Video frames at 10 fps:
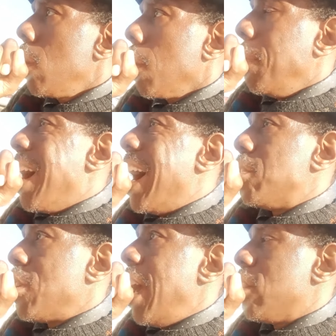
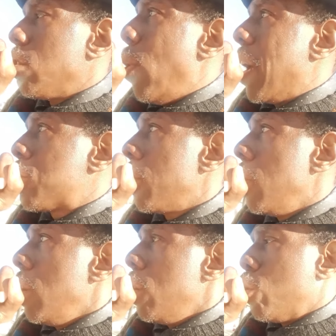Beyonce is a witch,
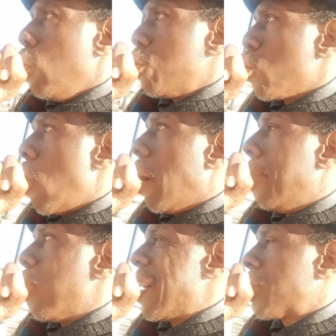still showing her
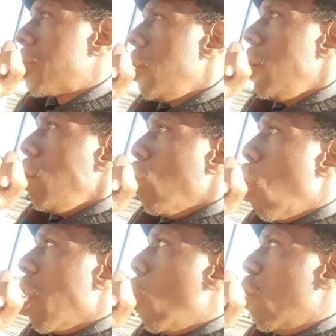breasts.
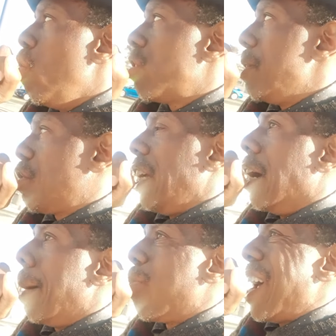Only one who's been seeing
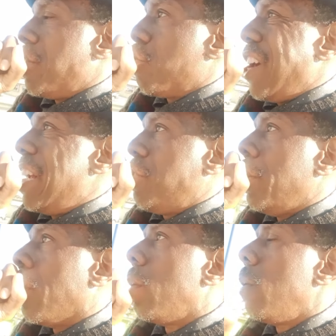her breasts is Jay-Z.
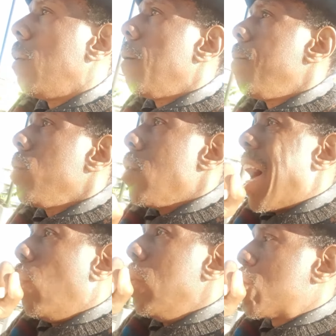I
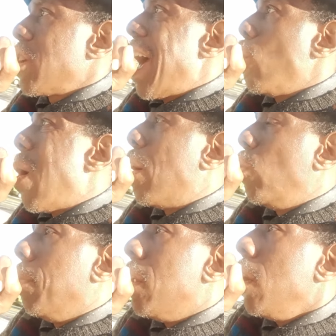don't understand why
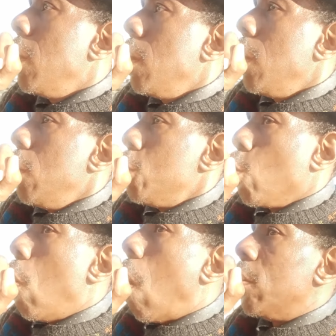women
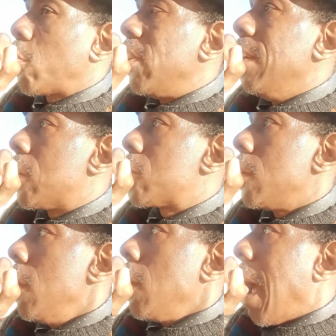show all this cleavage
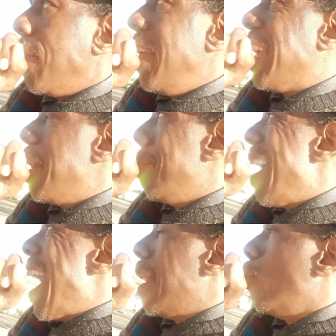and they get
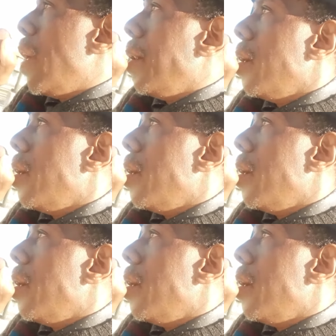mad when